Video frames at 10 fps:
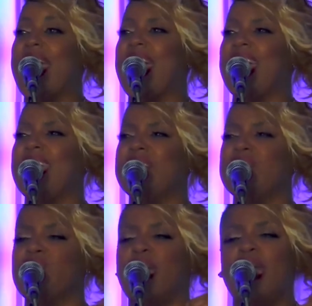
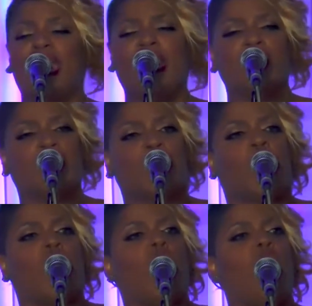
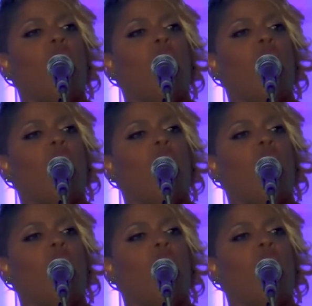Nobody speaks.